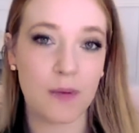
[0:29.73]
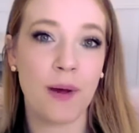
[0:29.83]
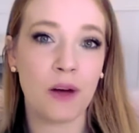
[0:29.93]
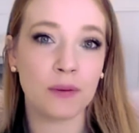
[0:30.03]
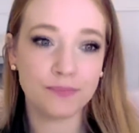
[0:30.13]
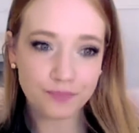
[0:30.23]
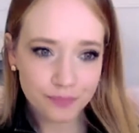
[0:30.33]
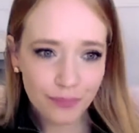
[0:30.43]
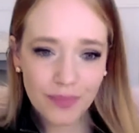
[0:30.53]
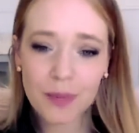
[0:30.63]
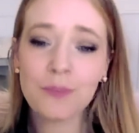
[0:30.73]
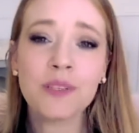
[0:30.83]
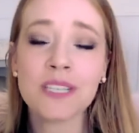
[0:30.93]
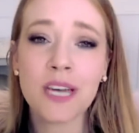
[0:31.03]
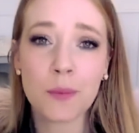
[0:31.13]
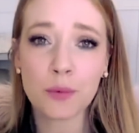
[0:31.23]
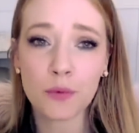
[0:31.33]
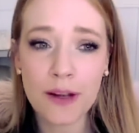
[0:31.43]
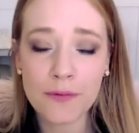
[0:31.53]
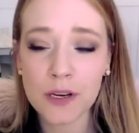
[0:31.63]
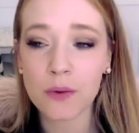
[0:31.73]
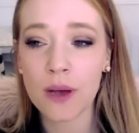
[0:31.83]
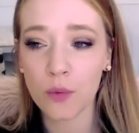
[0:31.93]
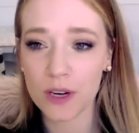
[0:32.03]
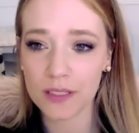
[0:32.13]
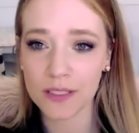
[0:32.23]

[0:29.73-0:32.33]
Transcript: about building up revenue and what it